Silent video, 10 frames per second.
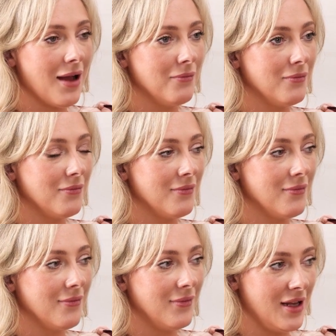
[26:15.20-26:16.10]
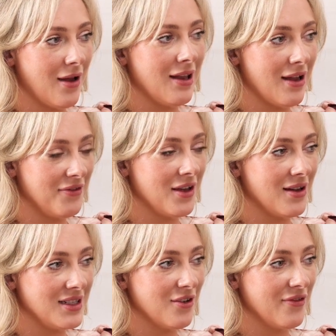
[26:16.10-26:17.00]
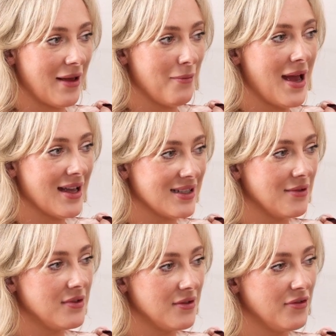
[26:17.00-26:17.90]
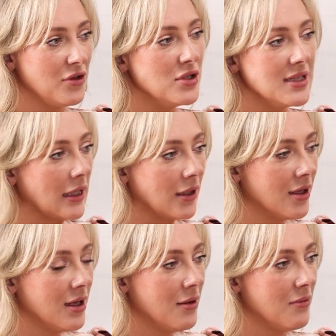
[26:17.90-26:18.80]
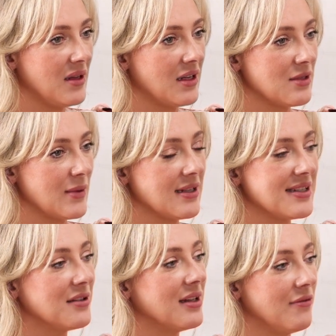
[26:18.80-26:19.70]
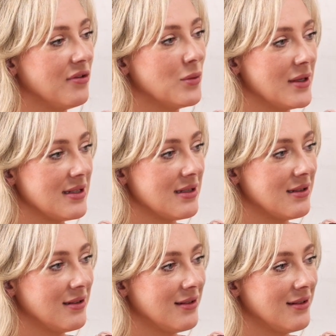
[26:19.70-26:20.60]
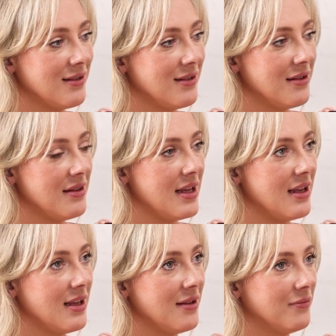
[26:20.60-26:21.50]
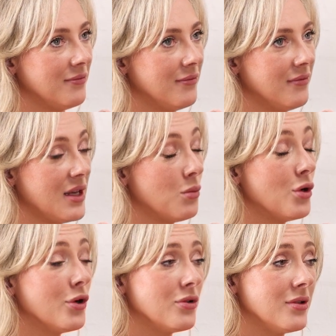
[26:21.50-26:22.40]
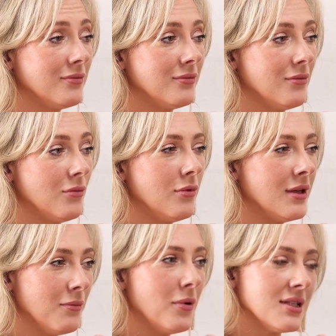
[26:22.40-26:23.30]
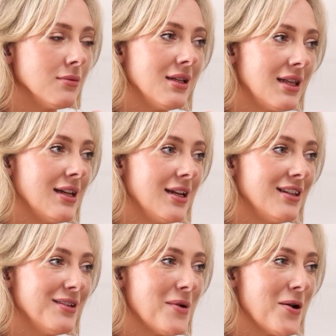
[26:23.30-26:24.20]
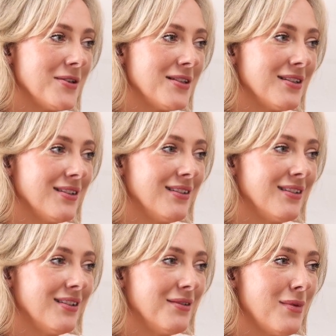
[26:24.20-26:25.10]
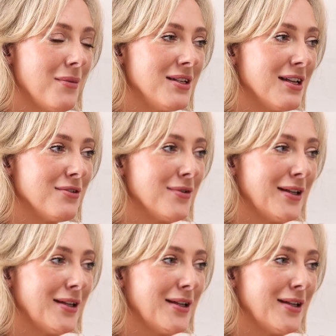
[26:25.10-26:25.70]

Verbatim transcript: um, yeah, I love the idea of that passive diffusing mm. because we can still influence their their world mm. when possibly they need it the most. Mm. Mum and dads are